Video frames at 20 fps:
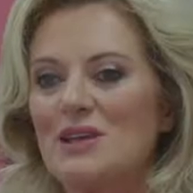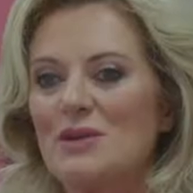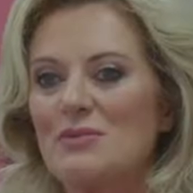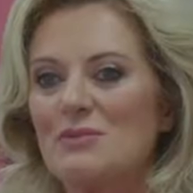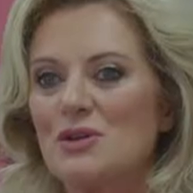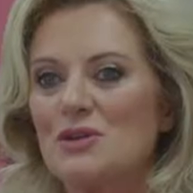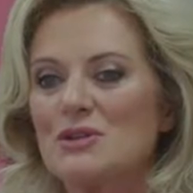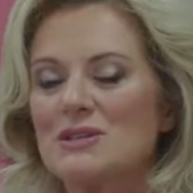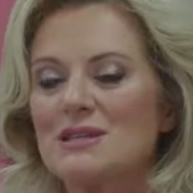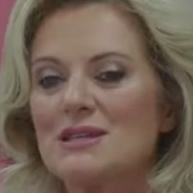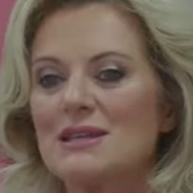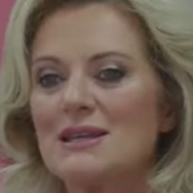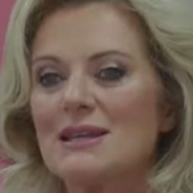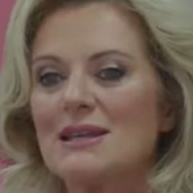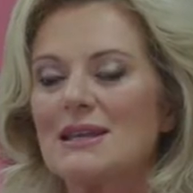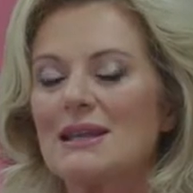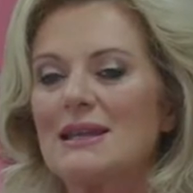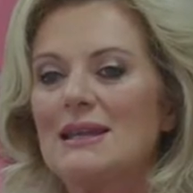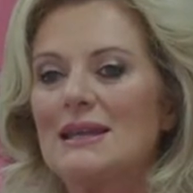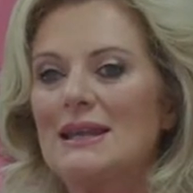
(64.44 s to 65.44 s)
community
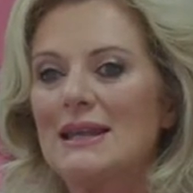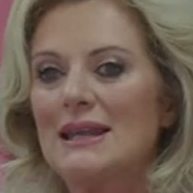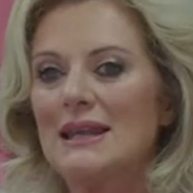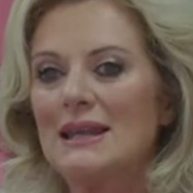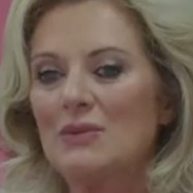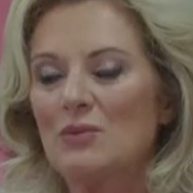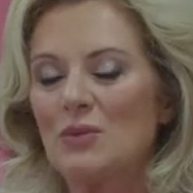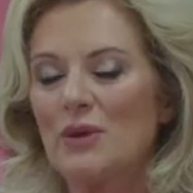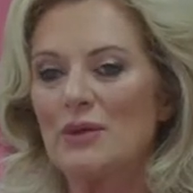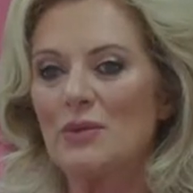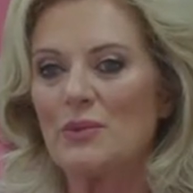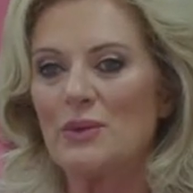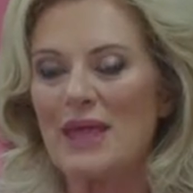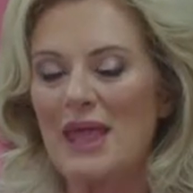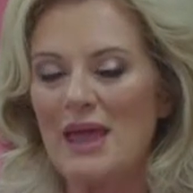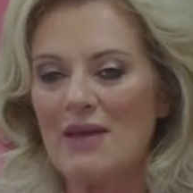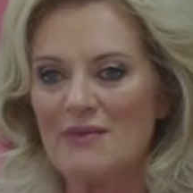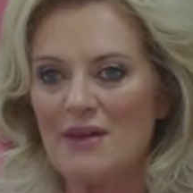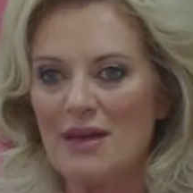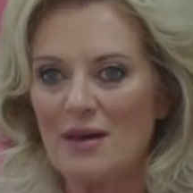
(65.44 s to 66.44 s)
at Lee, where we
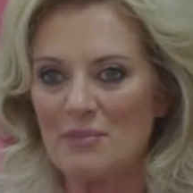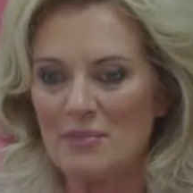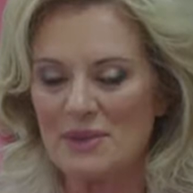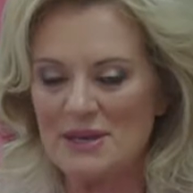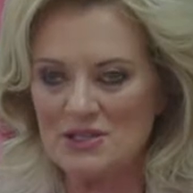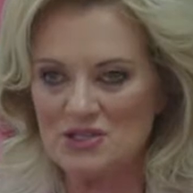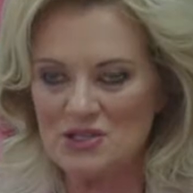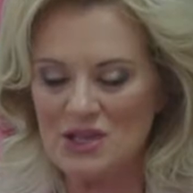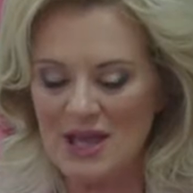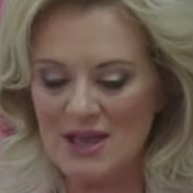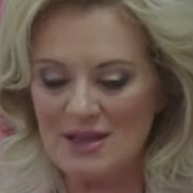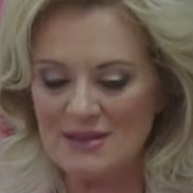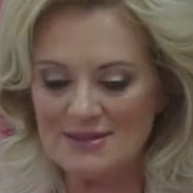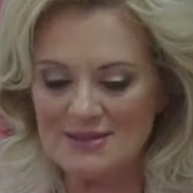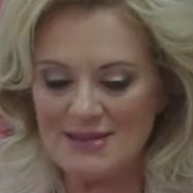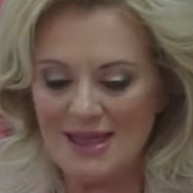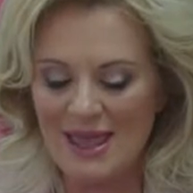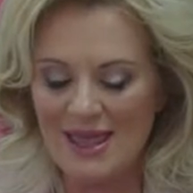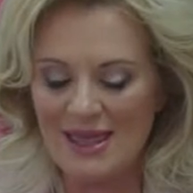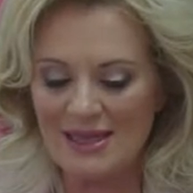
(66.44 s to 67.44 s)
have our beach
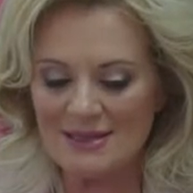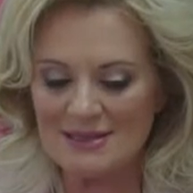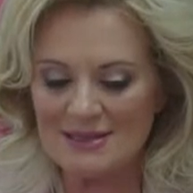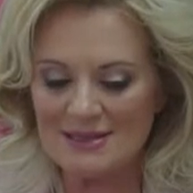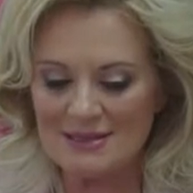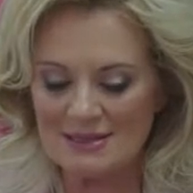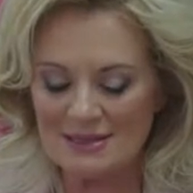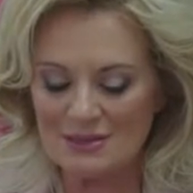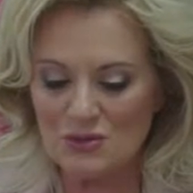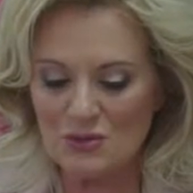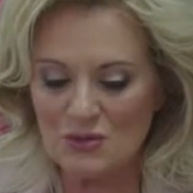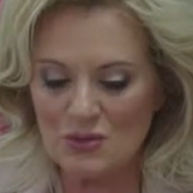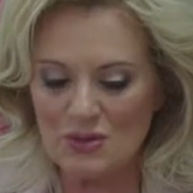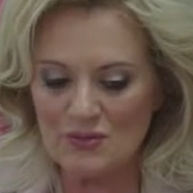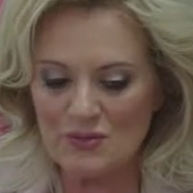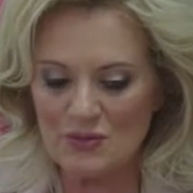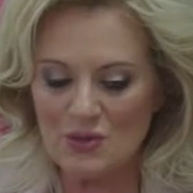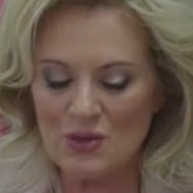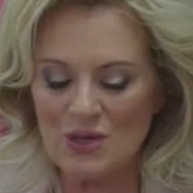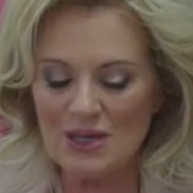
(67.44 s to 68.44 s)
house and north
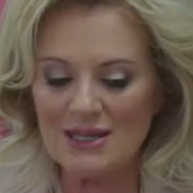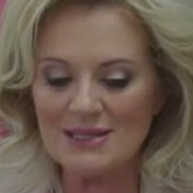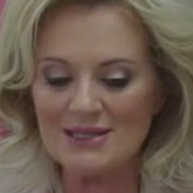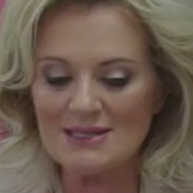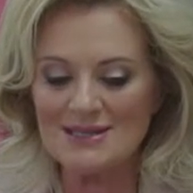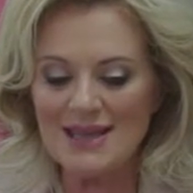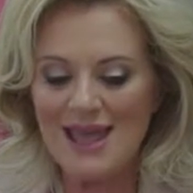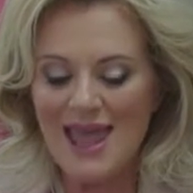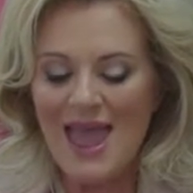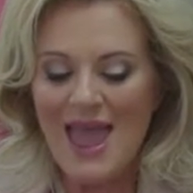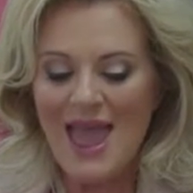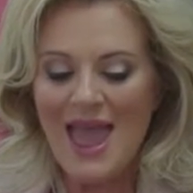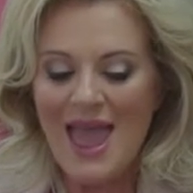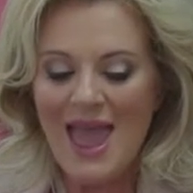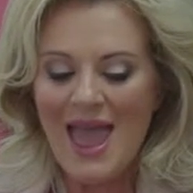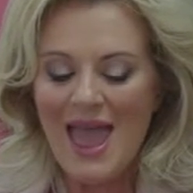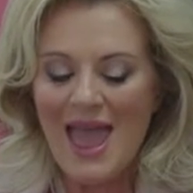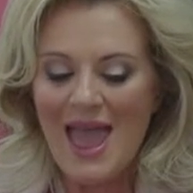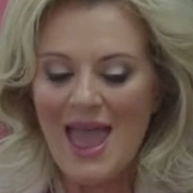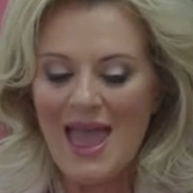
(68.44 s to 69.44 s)
of Auckland,
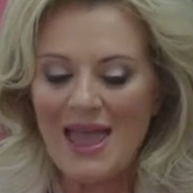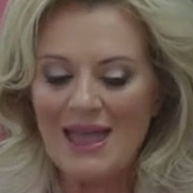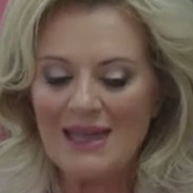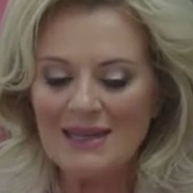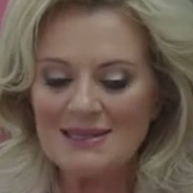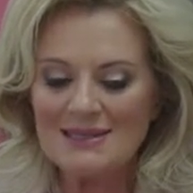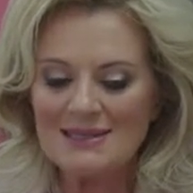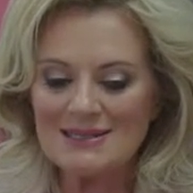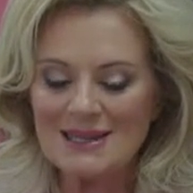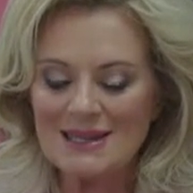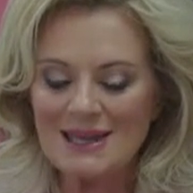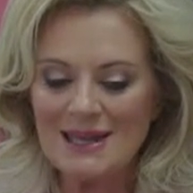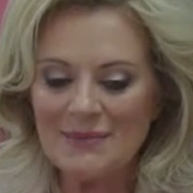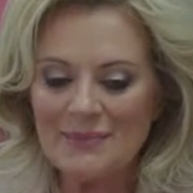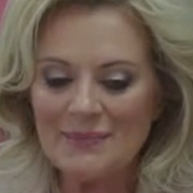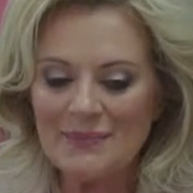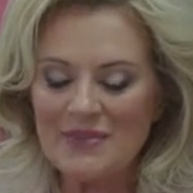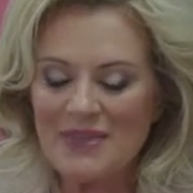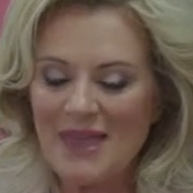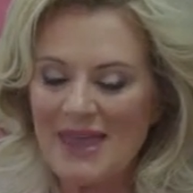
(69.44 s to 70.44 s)
and
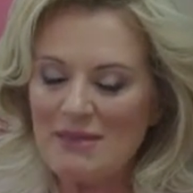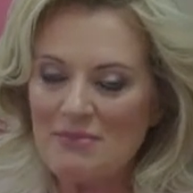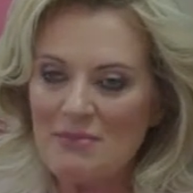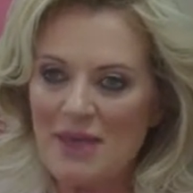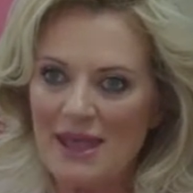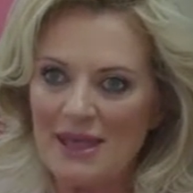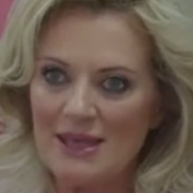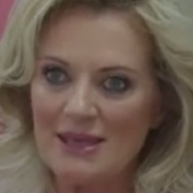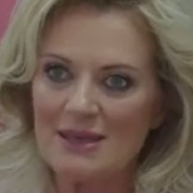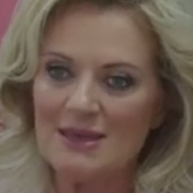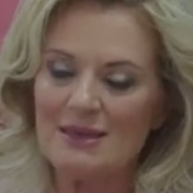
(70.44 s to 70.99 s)
they make